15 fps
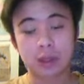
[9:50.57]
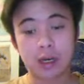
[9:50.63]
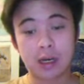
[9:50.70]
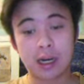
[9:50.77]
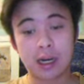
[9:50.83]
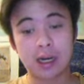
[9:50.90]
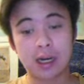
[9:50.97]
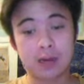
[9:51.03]

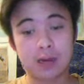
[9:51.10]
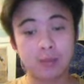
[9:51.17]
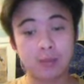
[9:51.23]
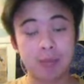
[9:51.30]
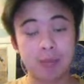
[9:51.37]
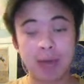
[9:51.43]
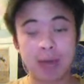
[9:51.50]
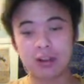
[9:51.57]

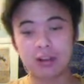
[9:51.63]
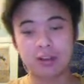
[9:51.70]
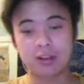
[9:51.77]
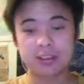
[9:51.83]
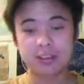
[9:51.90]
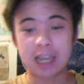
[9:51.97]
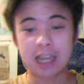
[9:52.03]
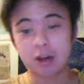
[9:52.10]
battle
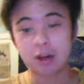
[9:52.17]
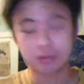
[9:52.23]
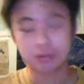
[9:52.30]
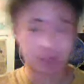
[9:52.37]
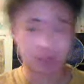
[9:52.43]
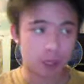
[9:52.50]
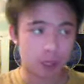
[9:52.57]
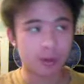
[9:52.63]

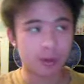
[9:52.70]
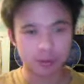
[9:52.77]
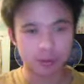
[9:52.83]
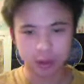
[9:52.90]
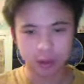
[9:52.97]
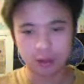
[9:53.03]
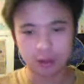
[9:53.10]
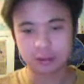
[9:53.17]
down low on the
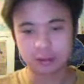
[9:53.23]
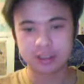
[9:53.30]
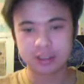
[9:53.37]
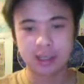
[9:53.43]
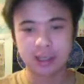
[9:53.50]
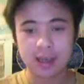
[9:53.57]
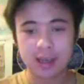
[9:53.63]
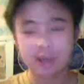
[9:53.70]
post,
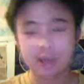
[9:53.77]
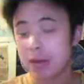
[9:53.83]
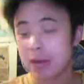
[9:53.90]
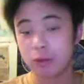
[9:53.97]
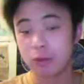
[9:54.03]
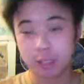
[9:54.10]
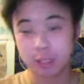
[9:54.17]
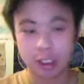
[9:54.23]

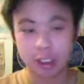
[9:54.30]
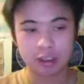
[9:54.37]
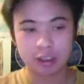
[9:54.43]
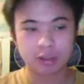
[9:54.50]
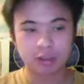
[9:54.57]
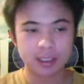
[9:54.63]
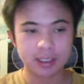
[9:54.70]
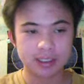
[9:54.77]
That would be huge
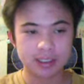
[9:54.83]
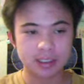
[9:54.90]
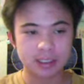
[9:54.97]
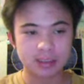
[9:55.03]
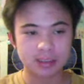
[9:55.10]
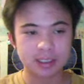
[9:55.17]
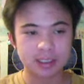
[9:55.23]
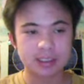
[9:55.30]
for this
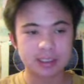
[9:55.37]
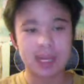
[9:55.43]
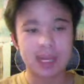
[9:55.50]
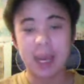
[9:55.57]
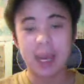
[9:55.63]
series.